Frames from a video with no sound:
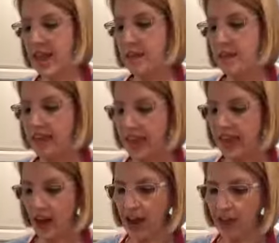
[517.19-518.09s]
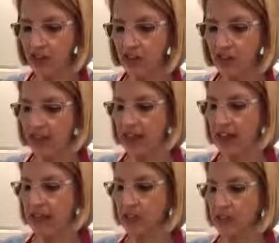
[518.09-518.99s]
But they are actually an
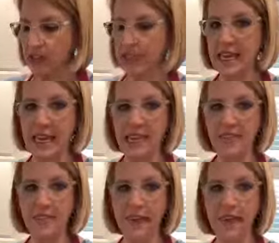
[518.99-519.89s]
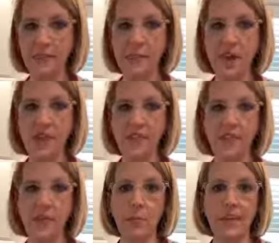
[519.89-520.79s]
edible seed that comes off of
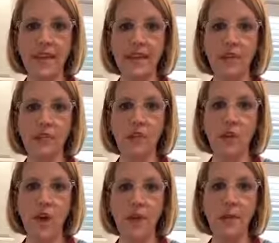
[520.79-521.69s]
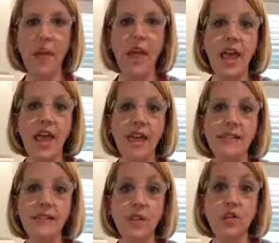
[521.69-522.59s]
a plant from
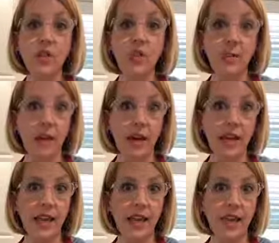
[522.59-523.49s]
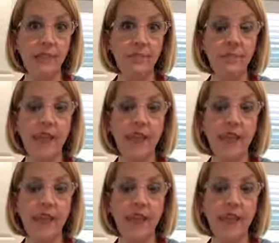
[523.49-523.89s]
Central America,